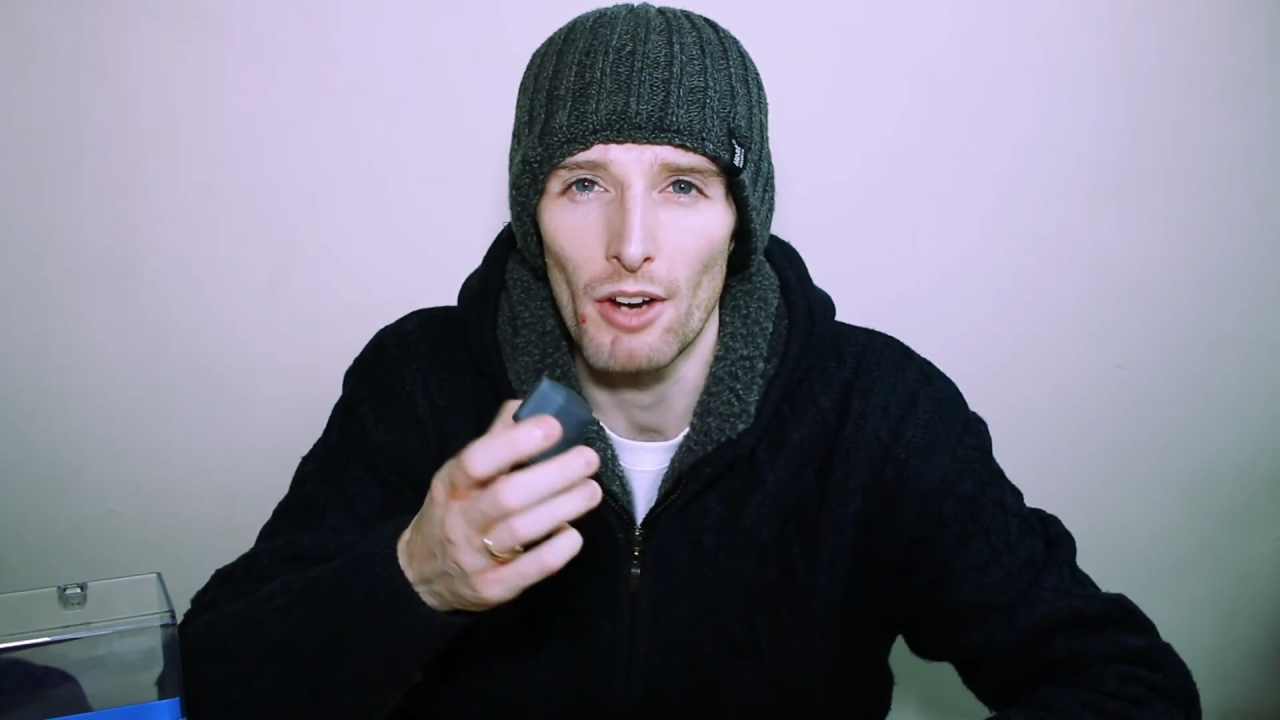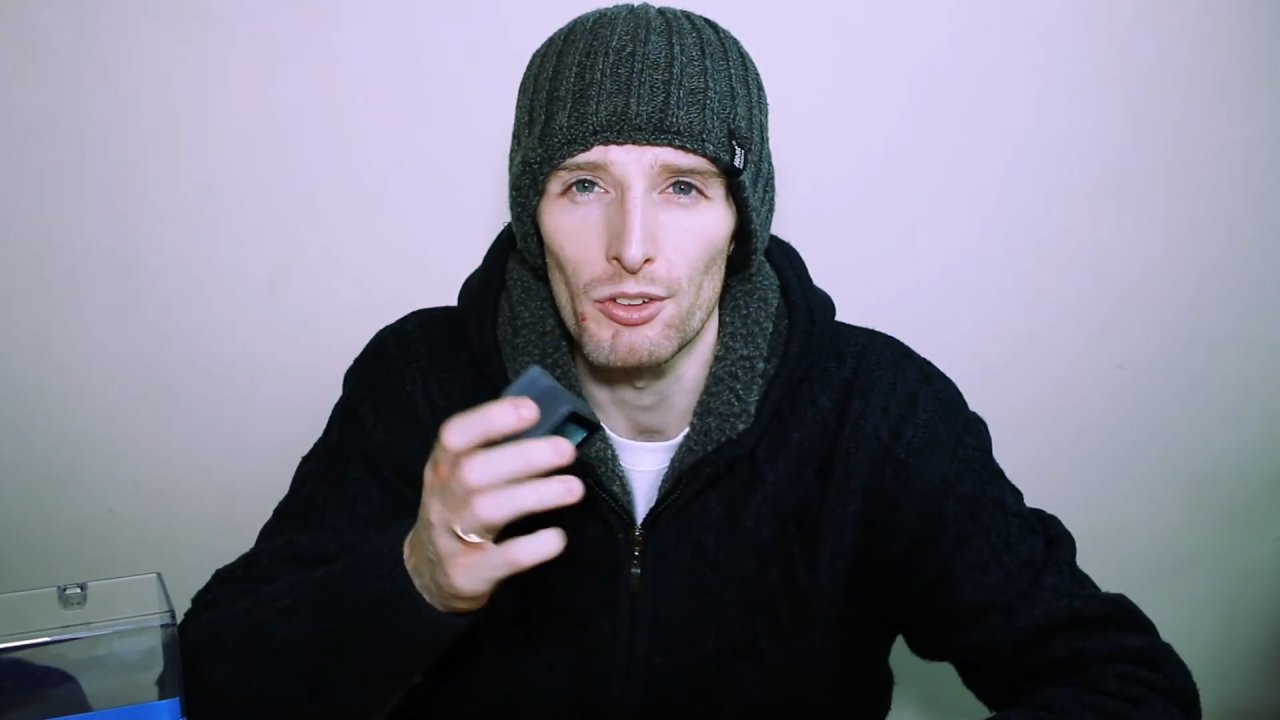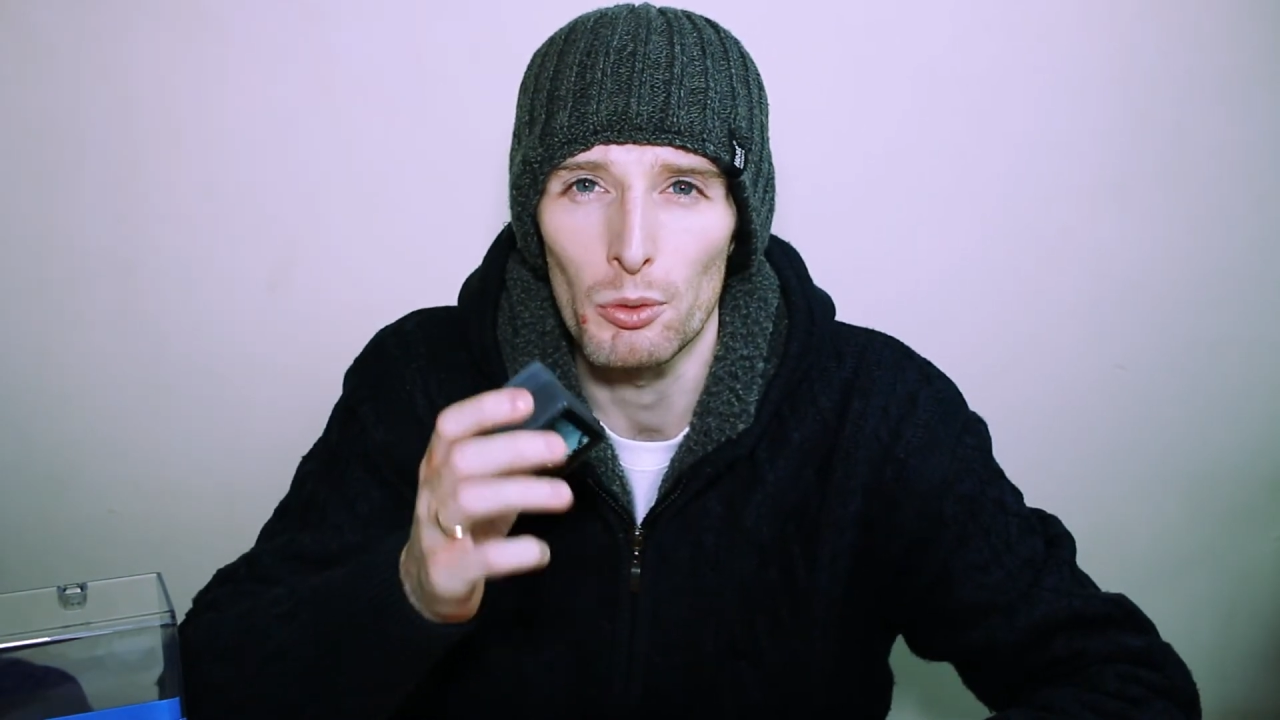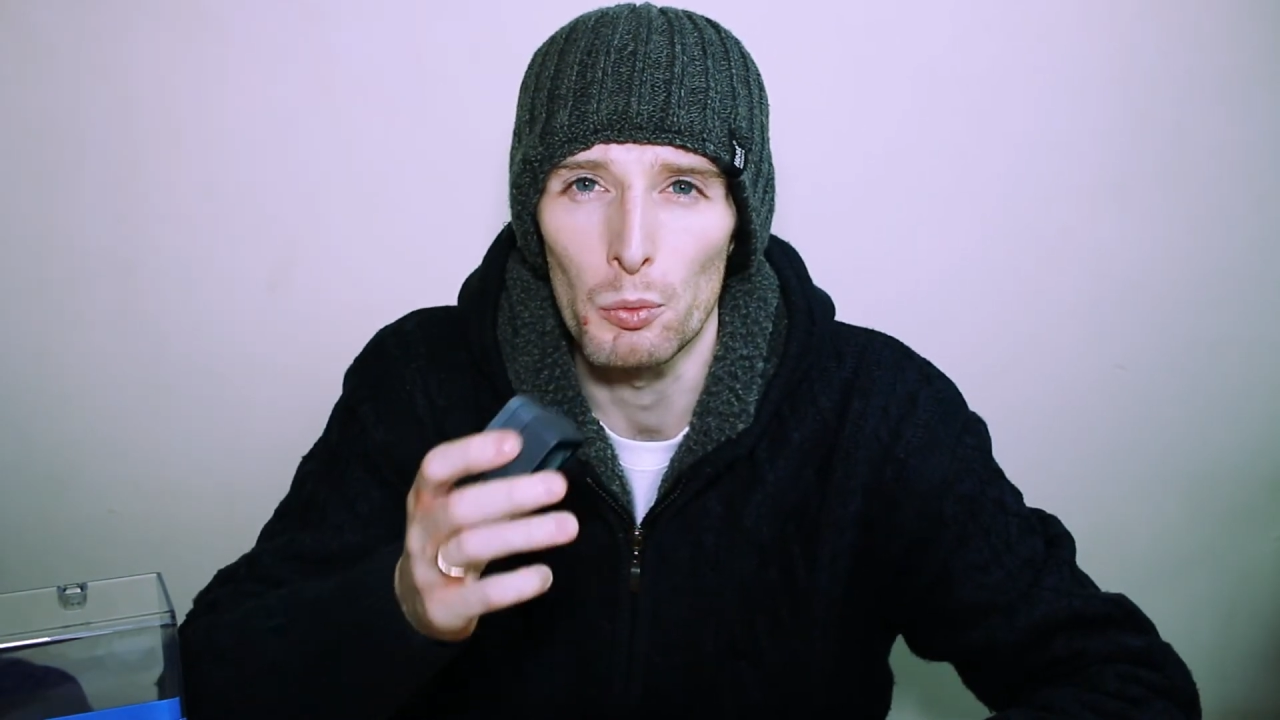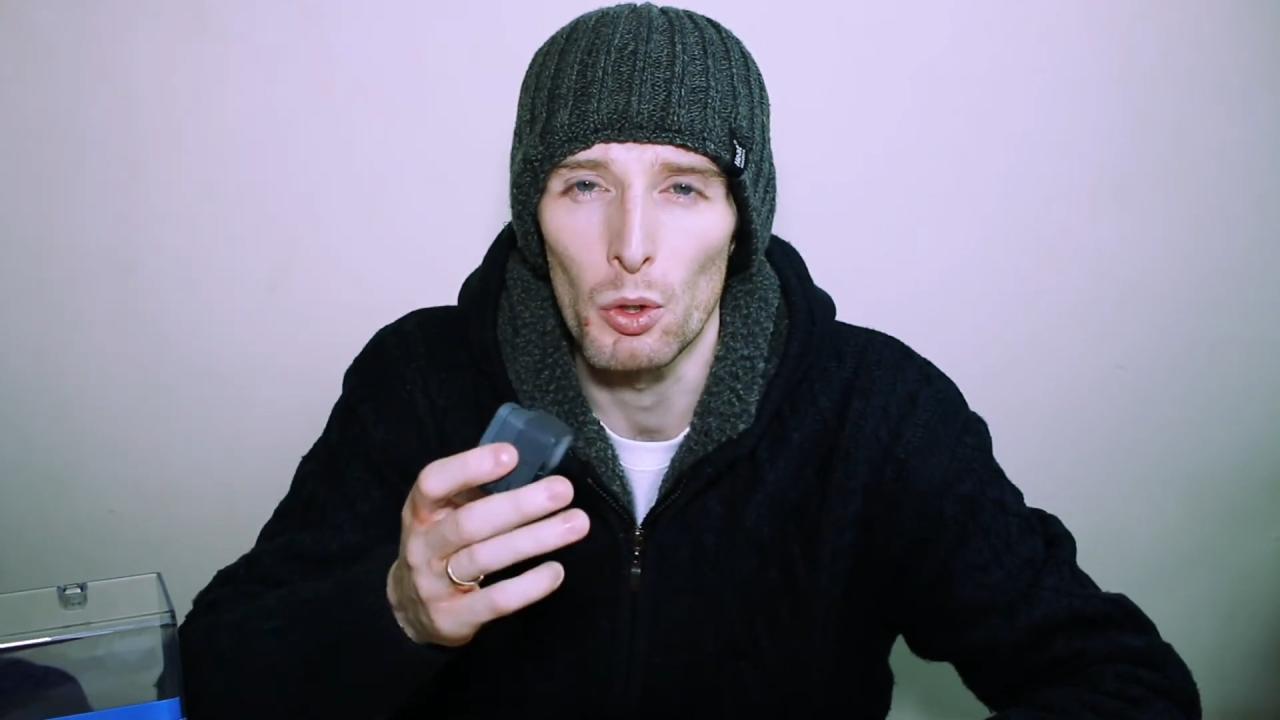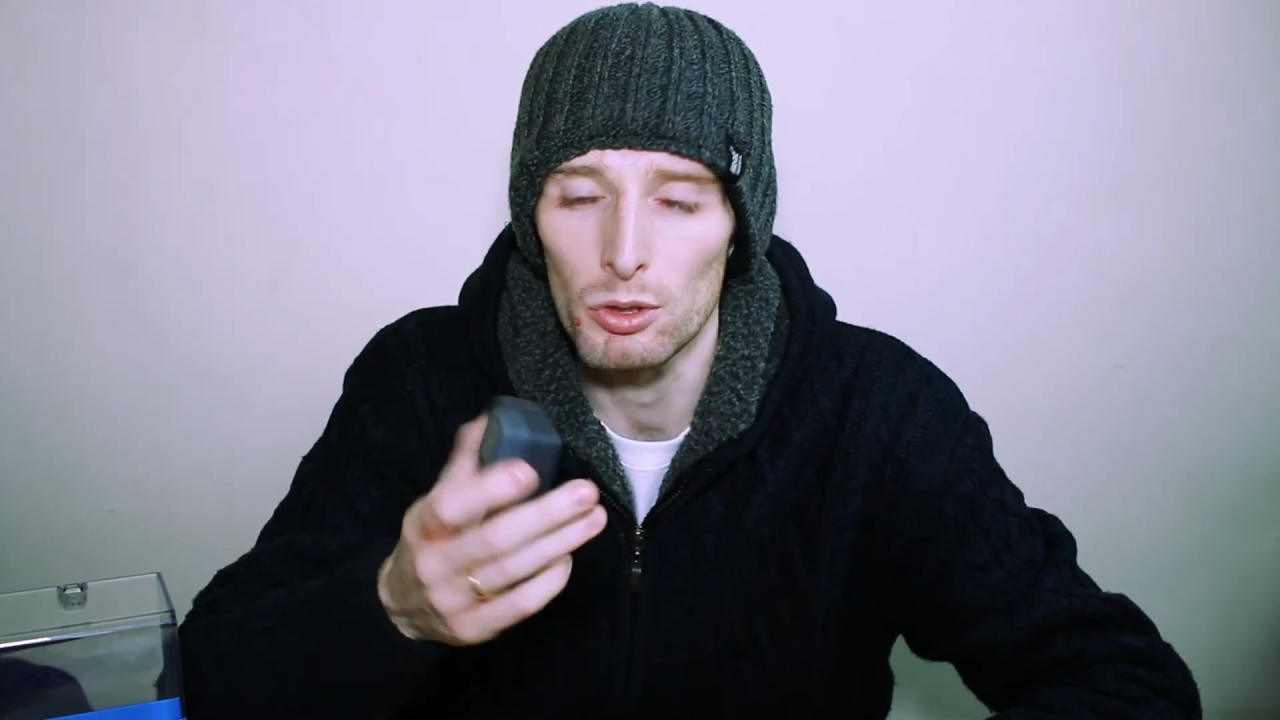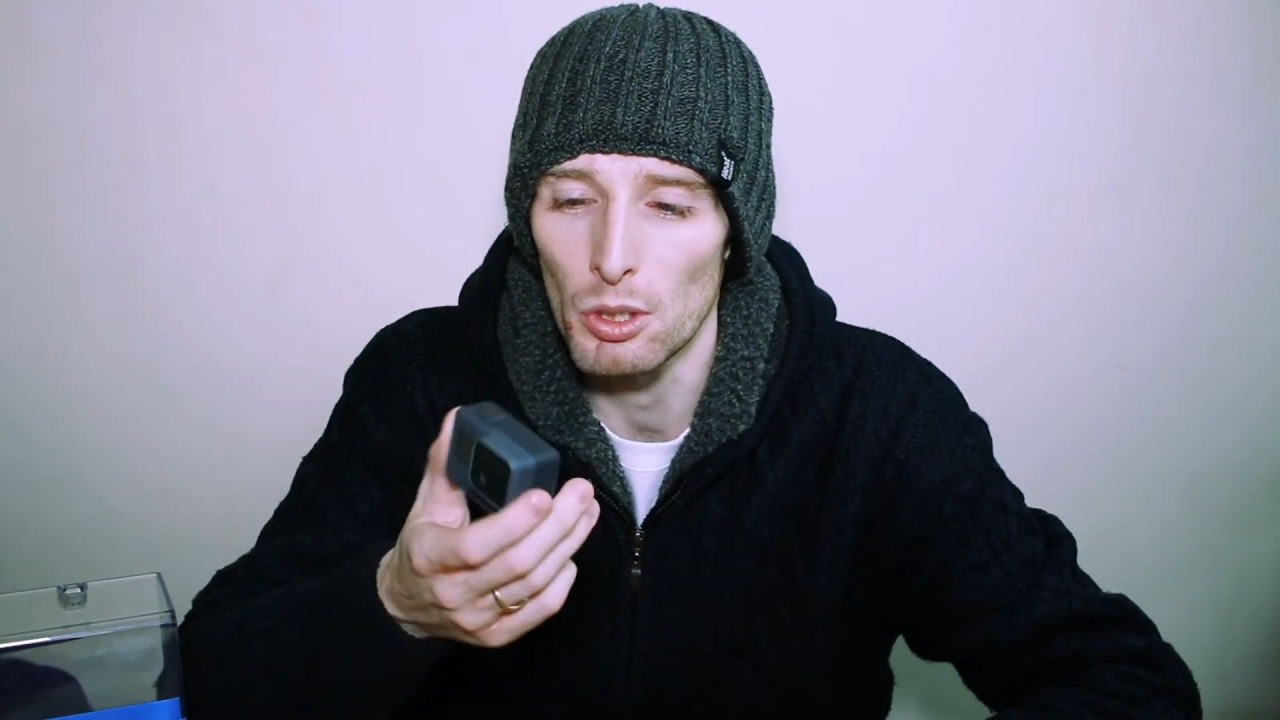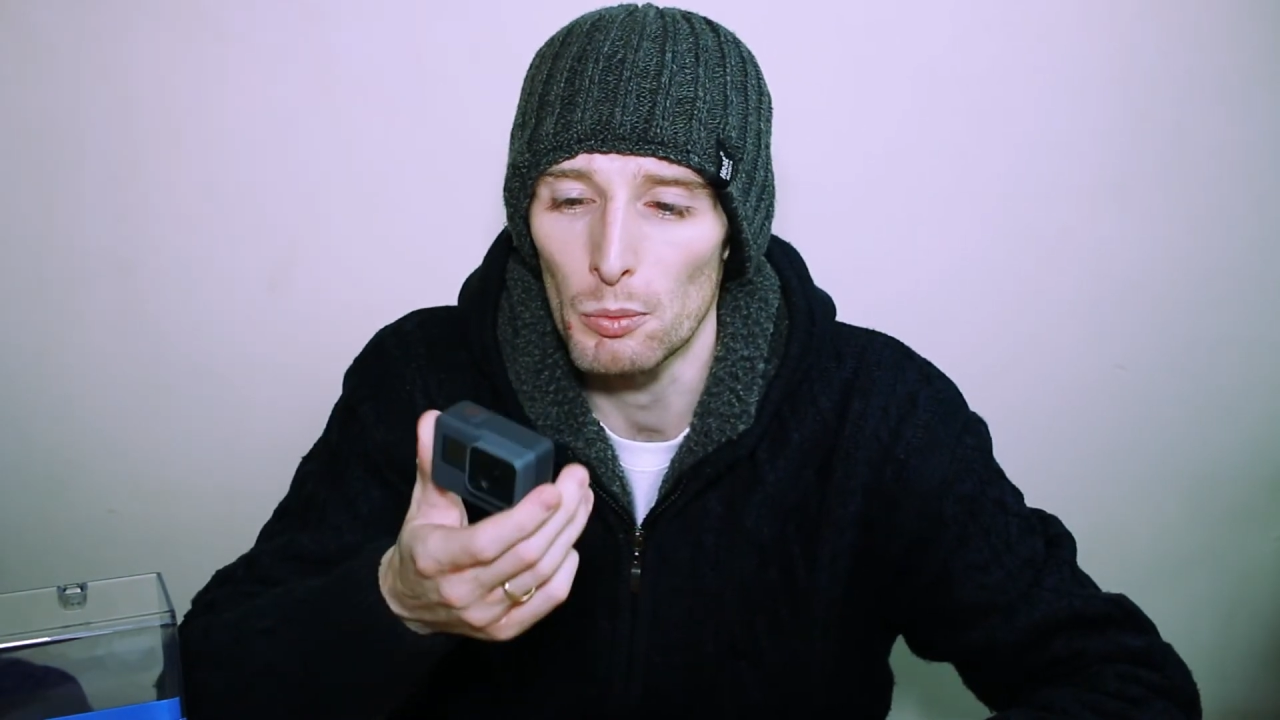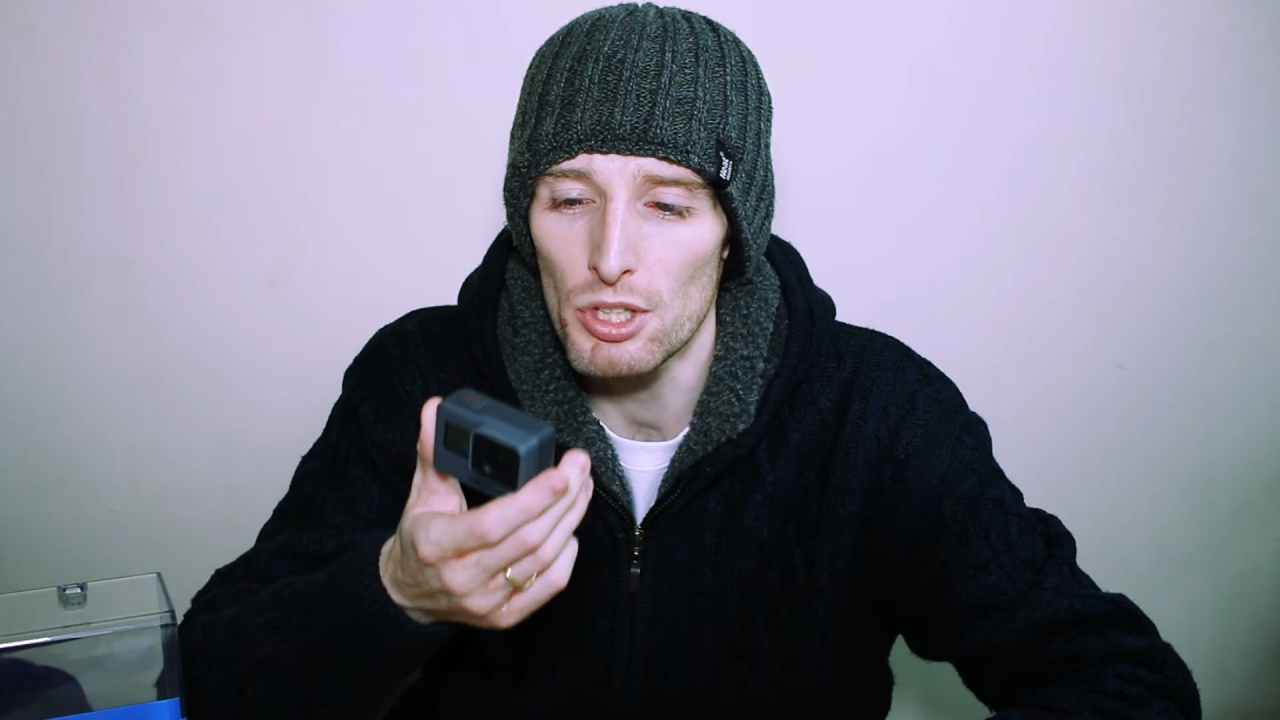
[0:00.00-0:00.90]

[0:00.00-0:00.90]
underwater,